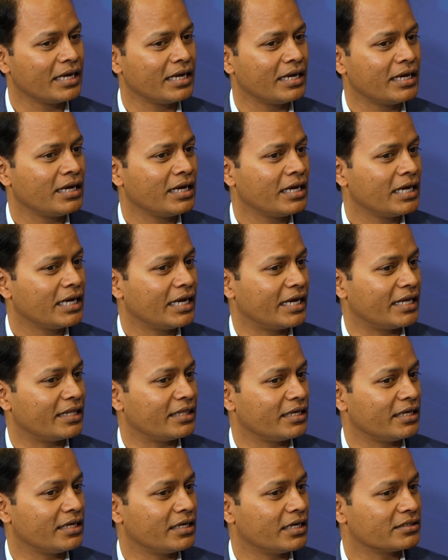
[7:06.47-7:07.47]
-hmm. and
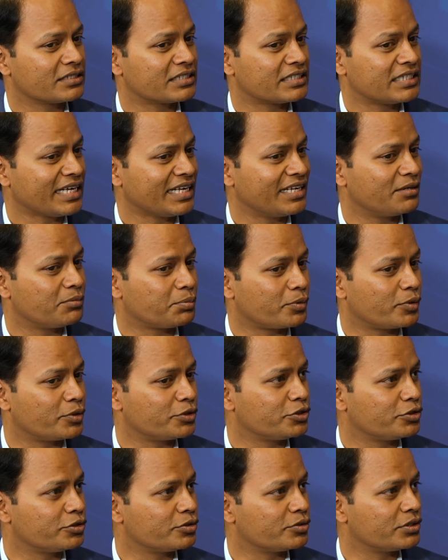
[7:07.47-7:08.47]
the second
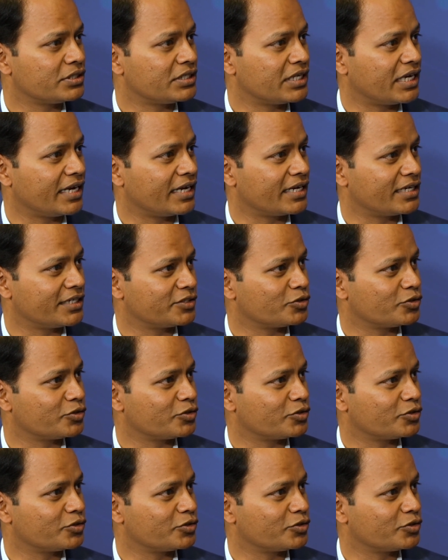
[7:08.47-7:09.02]
approach you could take